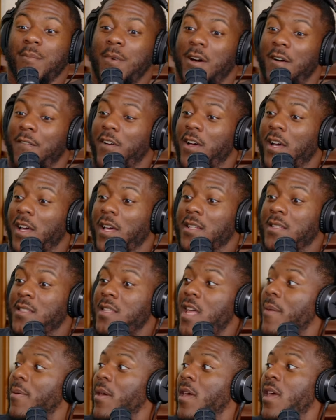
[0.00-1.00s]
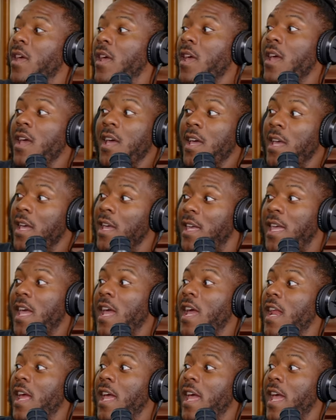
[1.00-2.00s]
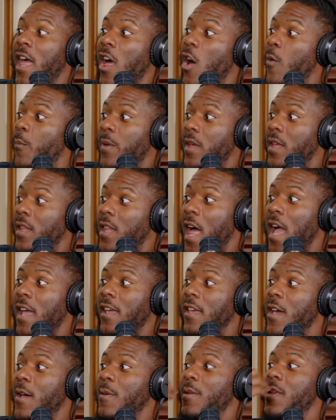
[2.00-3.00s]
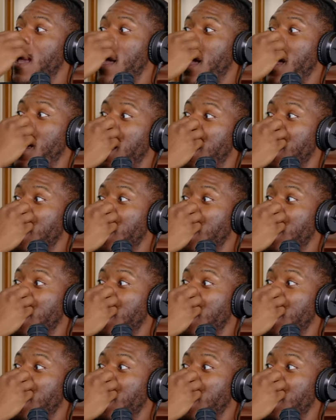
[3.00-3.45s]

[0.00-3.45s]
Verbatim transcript: Motherfucking stomach, he can't even help it. Like, you know what I'm